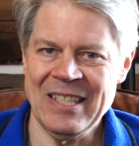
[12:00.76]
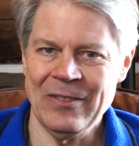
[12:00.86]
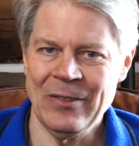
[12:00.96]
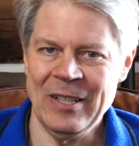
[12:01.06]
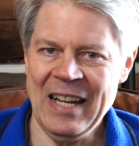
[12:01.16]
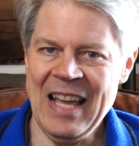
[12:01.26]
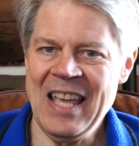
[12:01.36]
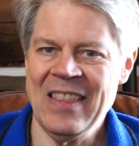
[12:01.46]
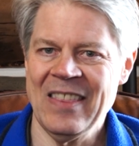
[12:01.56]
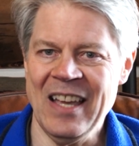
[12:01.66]
it for
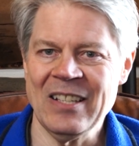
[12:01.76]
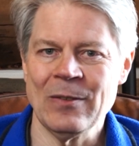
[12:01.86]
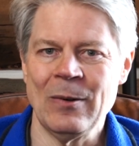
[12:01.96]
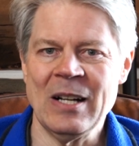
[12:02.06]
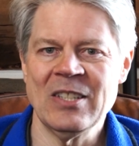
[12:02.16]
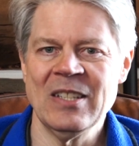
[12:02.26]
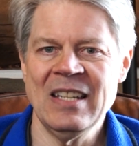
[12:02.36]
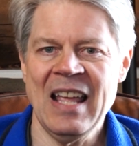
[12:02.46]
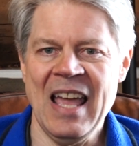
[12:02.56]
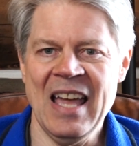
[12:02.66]
today. Thanks for
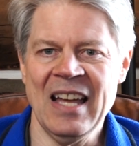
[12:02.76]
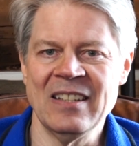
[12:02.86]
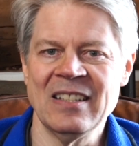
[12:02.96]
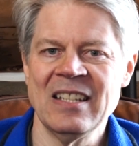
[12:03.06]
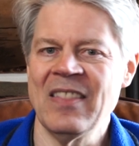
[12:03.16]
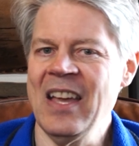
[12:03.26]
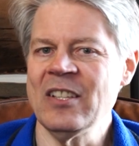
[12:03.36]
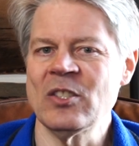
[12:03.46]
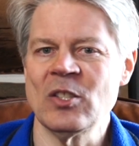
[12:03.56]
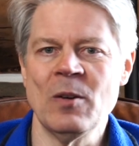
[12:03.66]
watching, and
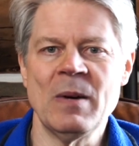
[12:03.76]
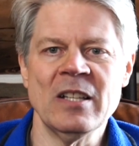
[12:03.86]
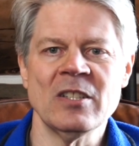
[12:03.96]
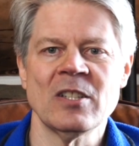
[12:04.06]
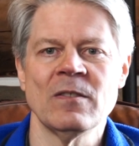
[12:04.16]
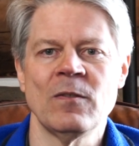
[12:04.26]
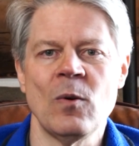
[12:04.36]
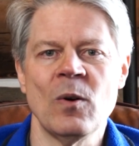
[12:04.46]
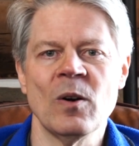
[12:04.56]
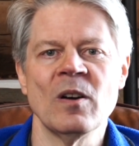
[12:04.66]
thanks so much
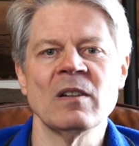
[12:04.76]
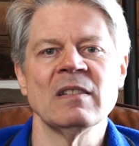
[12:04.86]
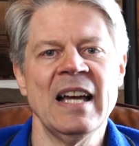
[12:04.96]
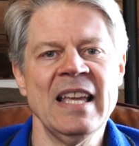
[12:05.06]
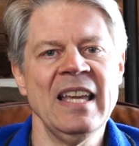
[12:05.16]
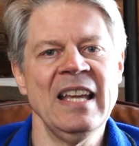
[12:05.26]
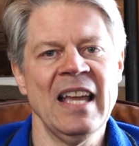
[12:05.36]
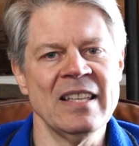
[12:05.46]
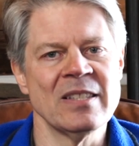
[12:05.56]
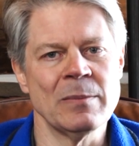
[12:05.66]
for liking
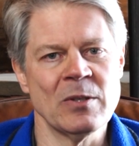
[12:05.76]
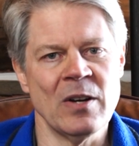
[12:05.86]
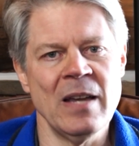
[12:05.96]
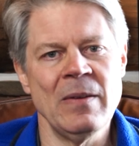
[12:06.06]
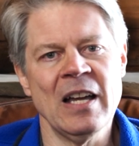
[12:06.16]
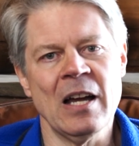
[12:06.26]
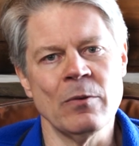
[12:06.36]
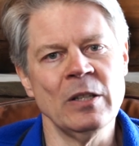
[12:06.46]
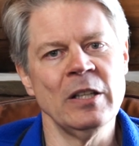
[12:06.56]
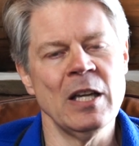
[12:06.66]
and subscribing. I
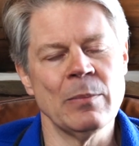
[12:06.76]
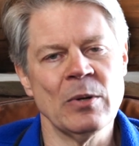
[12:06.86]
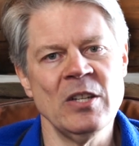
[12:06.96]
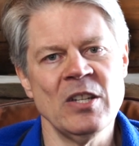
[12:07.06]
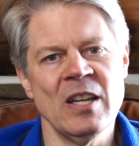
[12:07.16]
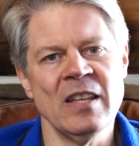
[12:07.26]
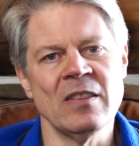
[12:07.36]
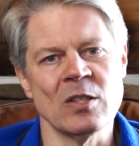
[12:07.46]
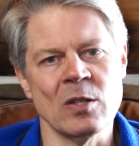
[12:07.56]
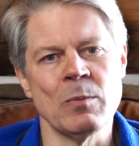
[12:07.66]
really appreciate
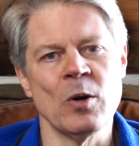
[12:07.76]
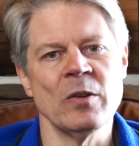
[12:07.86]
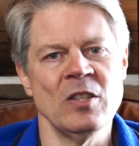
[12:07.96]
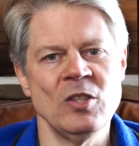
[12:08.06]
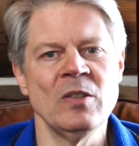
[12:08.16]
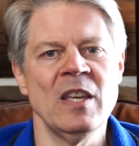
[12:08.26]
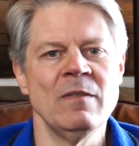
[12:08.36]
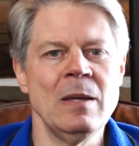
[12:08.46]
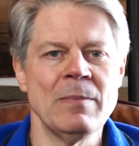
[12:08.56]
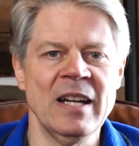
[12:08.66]
the support that you give
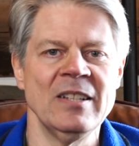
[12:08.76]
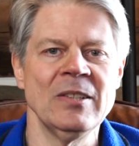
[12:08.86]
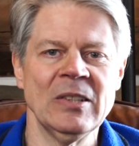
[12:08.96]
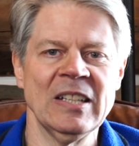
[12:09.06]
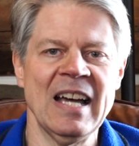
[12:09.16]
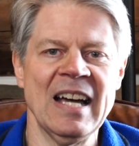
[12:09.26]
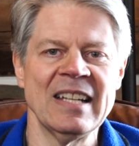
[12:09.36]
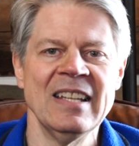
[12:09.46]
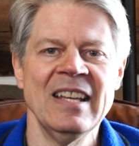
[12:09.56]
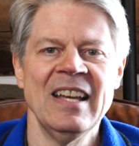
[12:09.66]
me by doing
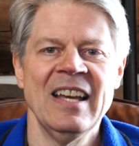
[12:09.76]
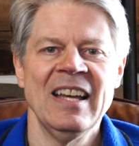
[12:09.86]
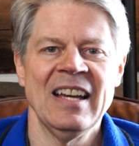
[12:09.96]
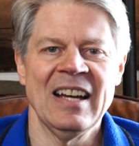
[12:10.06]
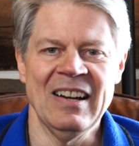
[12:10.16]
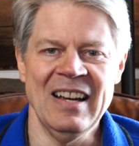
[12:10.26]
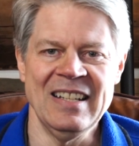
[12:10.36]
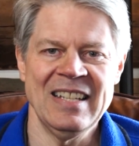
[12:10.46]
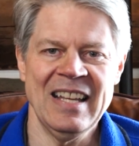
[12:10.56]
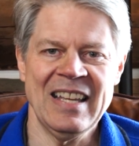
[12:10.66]
that. All
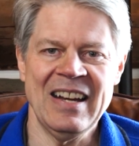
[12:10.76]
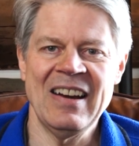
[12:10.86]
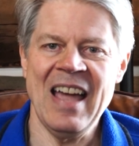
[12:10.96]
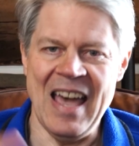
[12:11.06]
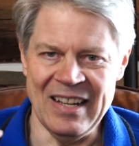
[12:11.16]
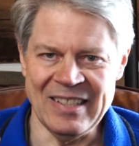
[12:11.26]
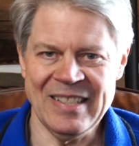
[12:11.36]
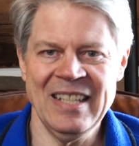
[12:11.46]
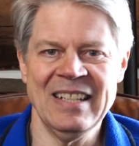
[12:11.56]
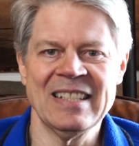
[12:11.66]
right, take care, and I'll
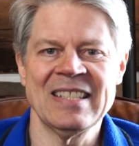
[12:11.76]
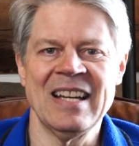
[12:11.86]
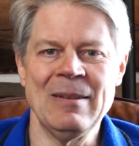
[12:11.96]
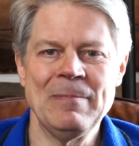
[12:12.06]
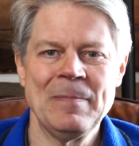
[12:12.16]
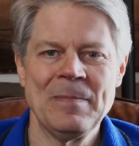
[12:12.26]
see you next time.